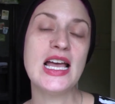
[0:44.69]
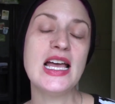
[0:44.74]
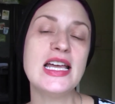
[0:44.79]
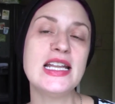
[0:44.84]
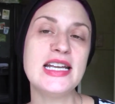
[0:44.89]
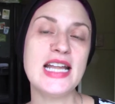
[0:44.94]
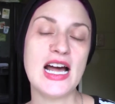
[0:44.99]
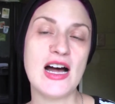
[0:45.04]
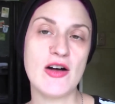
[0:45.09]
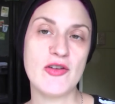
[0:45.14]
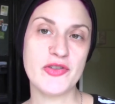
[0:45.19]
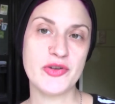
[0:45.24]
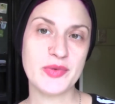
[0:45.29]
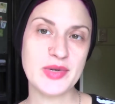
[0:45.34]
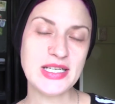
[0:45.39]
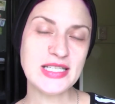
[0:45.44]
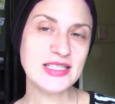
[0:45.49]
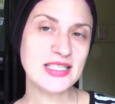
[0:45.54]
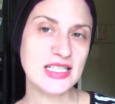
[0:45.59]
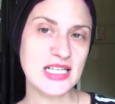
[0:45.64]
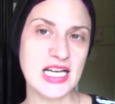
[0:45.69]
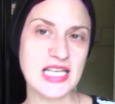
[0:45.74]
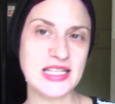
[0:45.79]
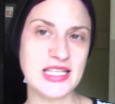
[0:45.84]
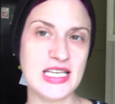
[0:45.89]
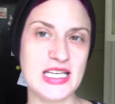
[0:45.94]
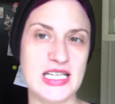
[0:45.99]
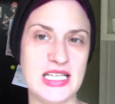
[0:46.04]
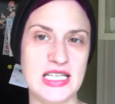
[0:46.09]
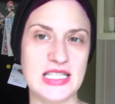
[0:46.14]
Now, the reason I
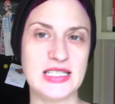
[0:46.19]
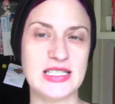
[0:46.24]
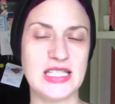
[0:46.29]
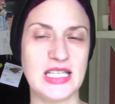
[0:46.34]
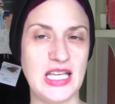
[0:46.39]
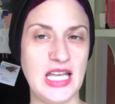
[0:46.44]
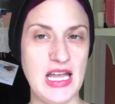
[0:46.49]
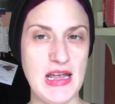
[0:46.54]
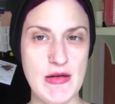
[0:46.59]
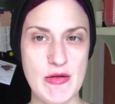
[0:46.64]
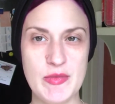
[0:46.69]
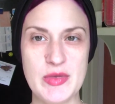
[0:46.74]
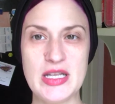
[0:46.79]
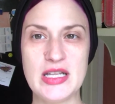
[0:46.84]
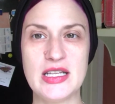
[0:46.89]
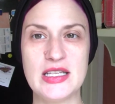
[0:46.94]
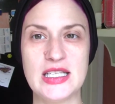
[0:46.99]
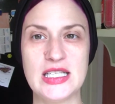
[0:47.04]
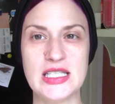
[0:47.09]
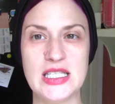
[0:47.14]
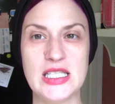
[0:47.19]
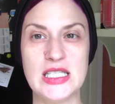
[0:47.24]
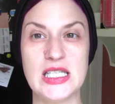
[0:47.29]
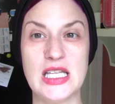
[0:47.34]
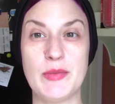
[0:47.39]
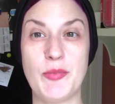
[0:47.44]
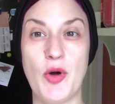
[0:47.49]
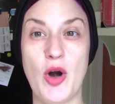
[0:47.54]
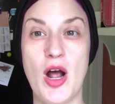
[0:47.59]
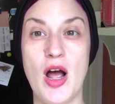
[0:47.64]
think it's the chamomile and this is the
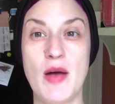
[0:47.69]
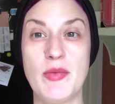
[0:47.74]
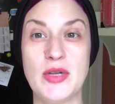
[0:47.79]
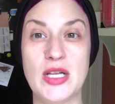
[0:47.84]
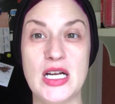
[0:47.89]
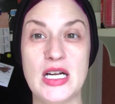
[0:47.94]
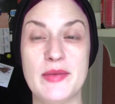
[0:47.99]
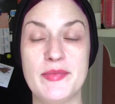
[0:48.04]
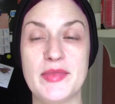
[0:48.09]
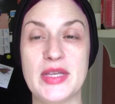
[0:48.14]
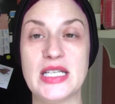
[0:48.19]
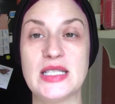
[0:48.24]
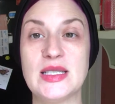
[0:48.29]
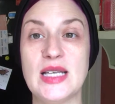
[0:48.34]
problem is